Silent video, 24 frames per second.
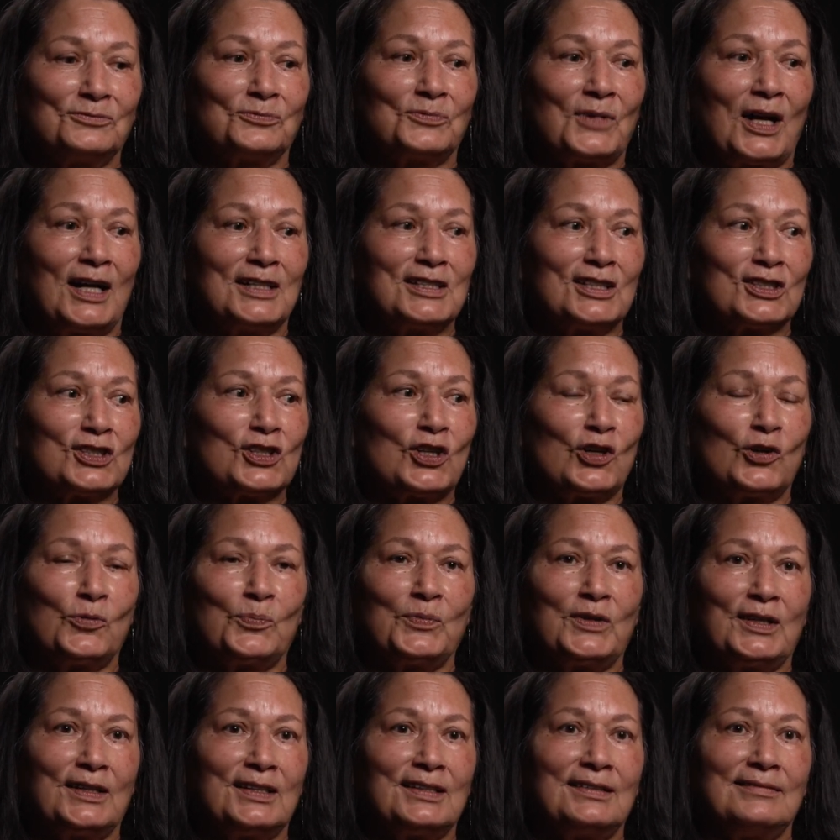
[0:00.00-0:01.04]
I just hope
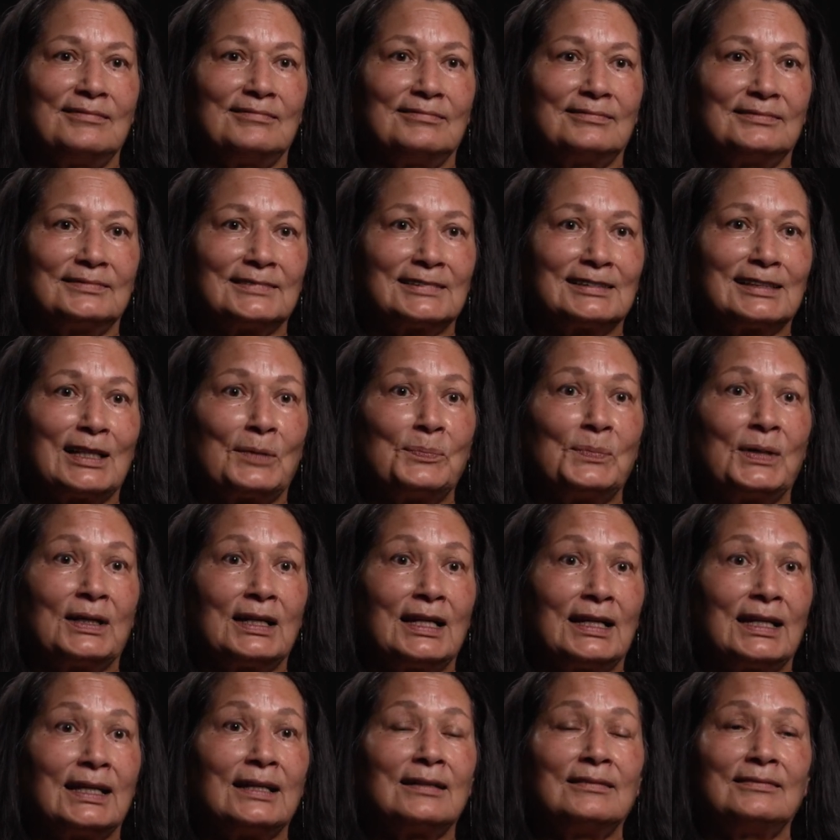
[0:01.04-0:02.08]
that
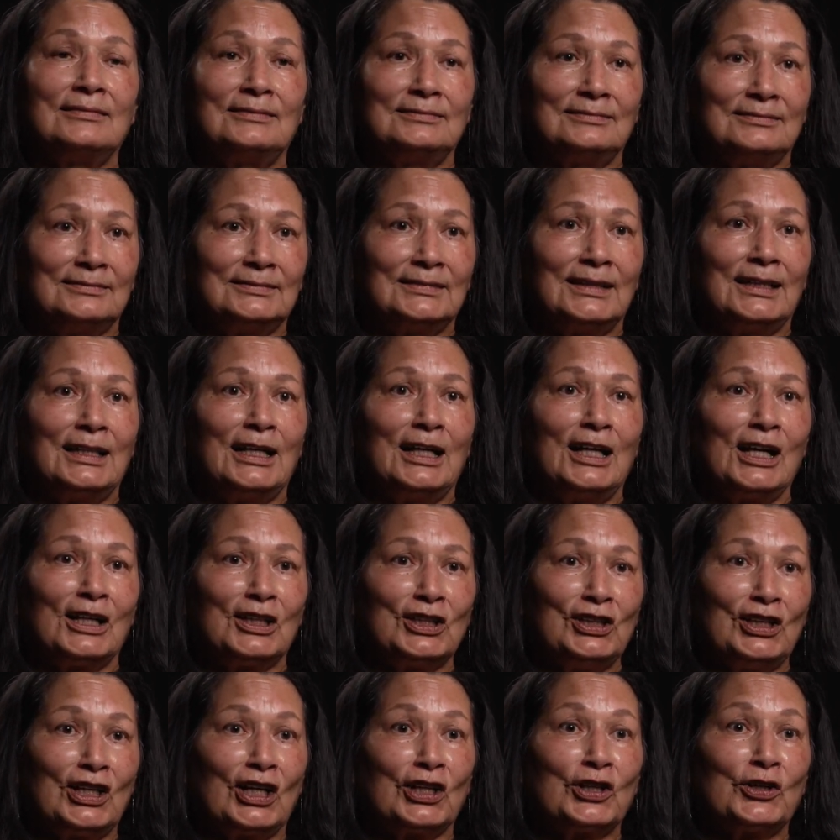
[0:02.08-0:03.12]
somebody
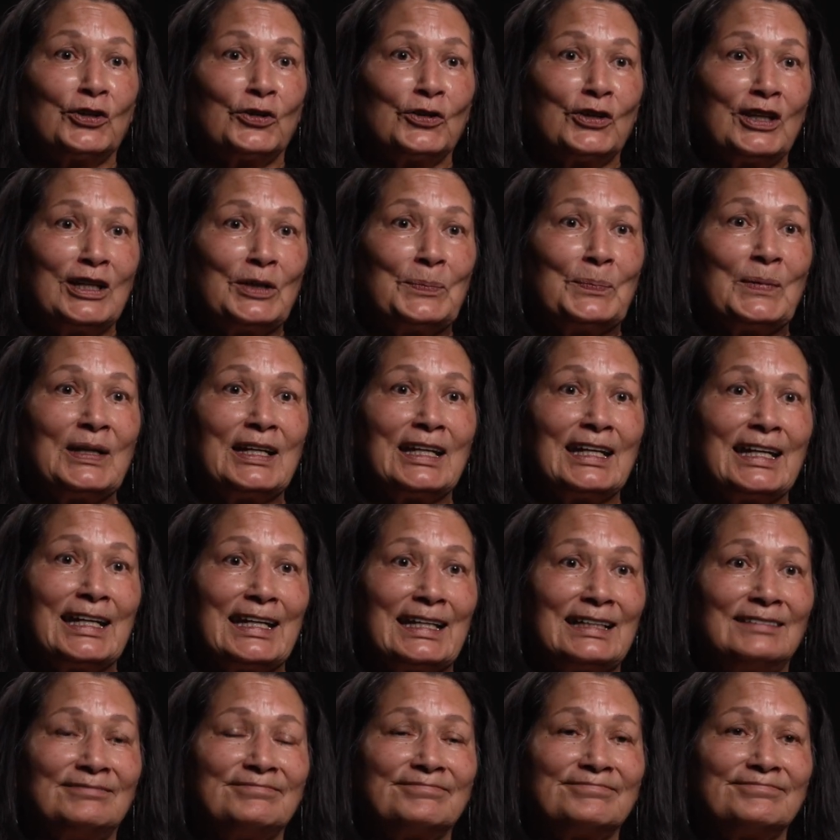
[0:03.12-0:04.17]
younger than
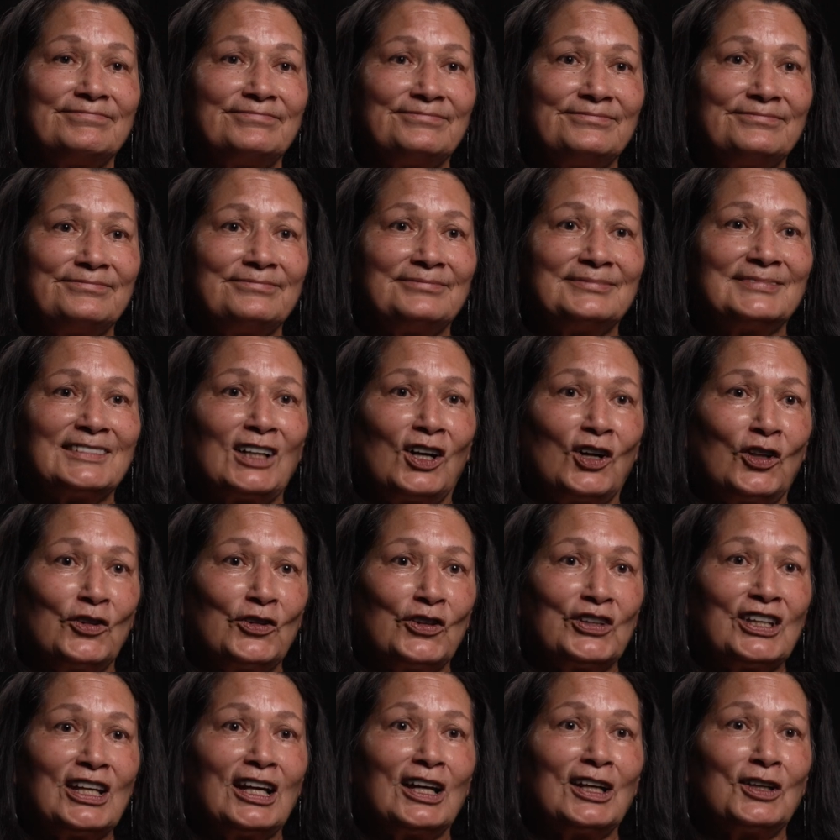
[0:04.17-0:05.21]
me, all
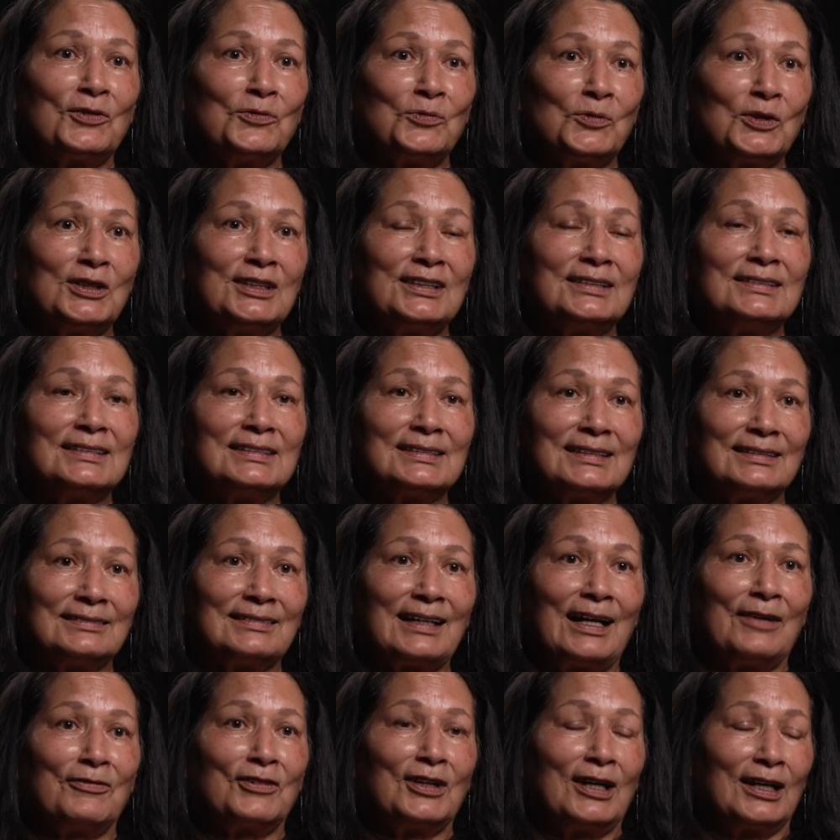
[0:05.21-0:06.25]
the young ones,
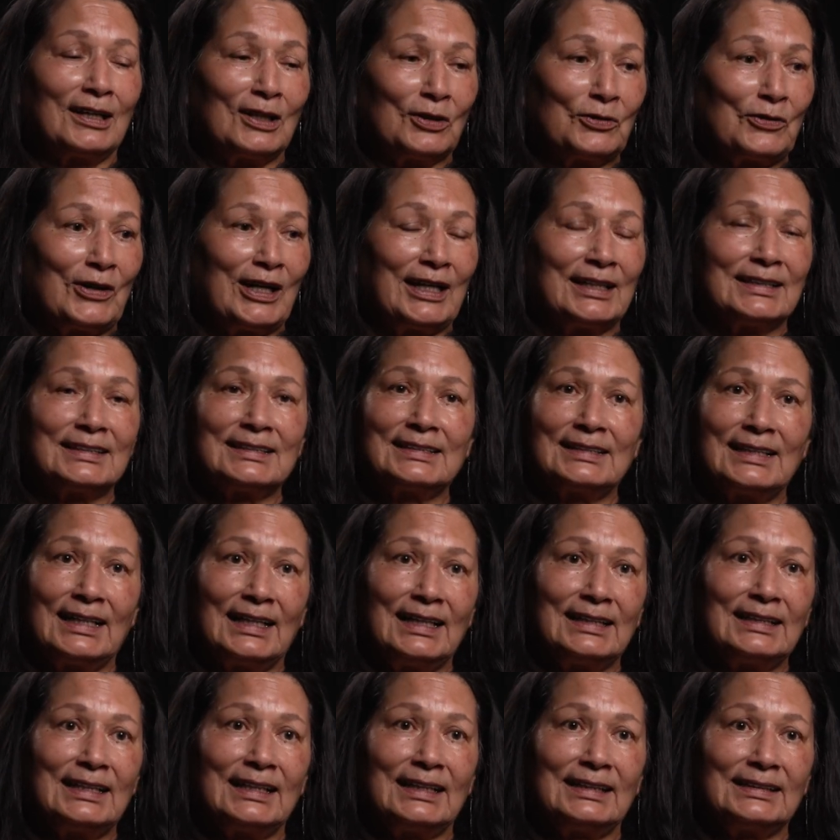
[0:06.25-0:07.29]
I've got a
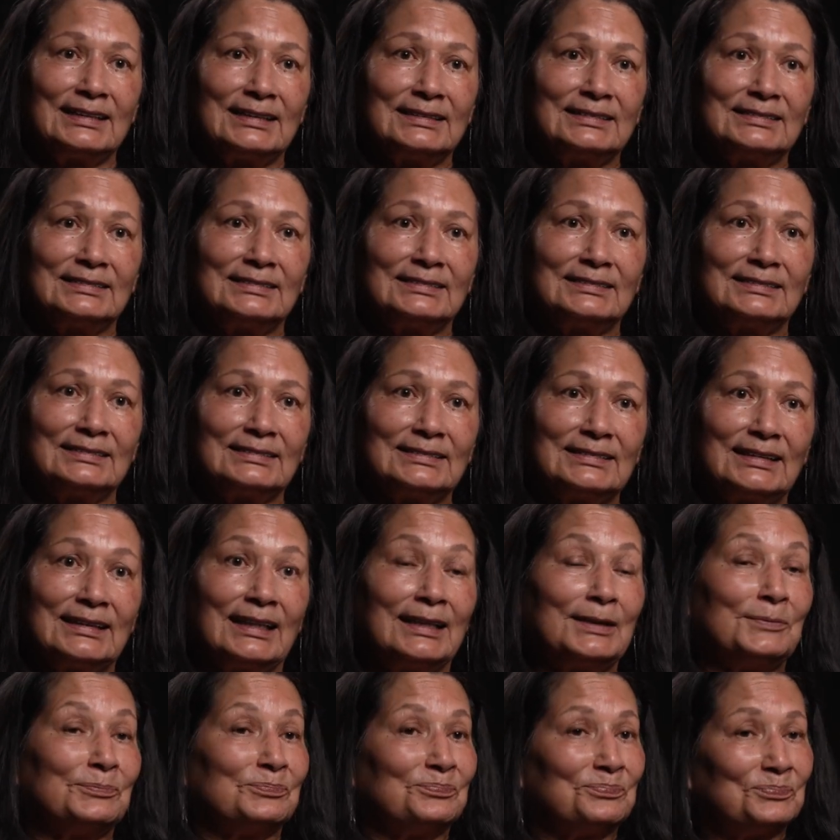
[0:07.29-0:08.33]
grandson that
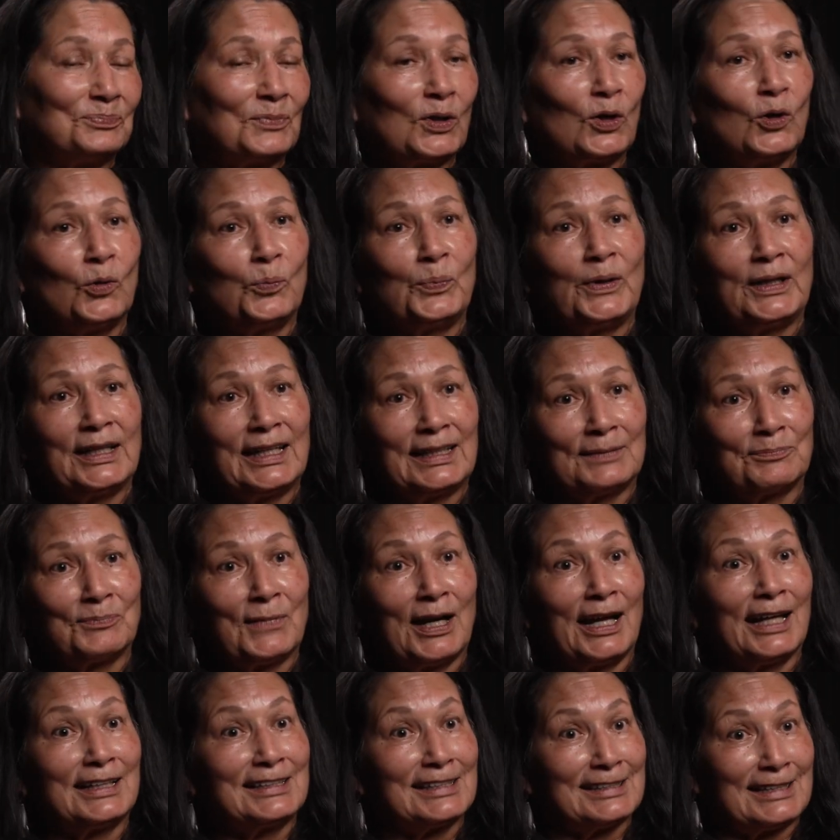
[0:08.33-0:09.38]
I'm hoping
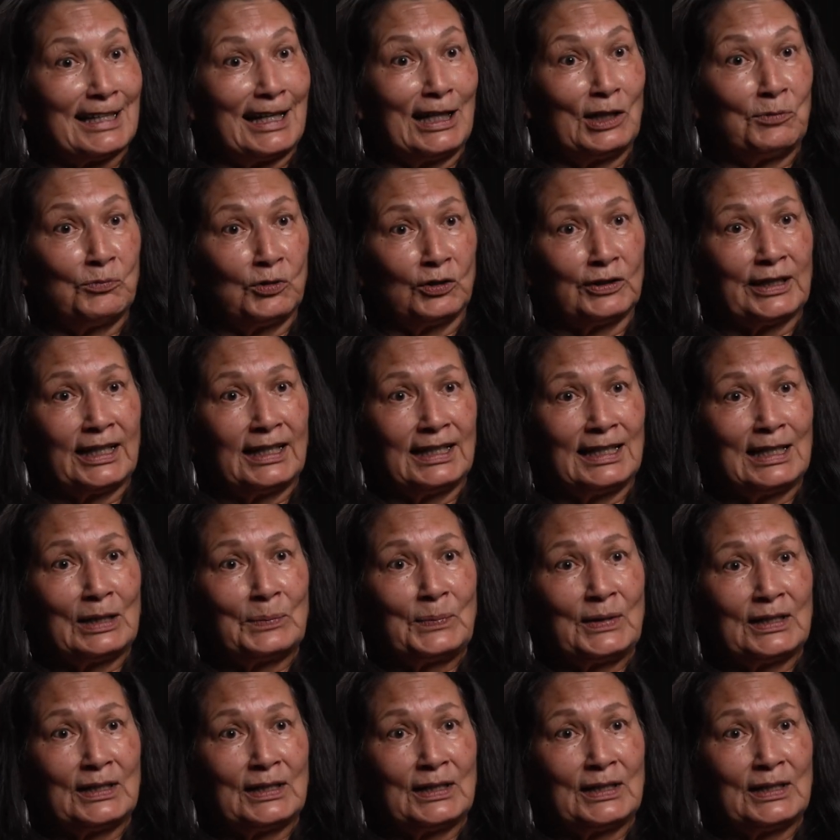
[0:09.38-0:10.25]
my son will get him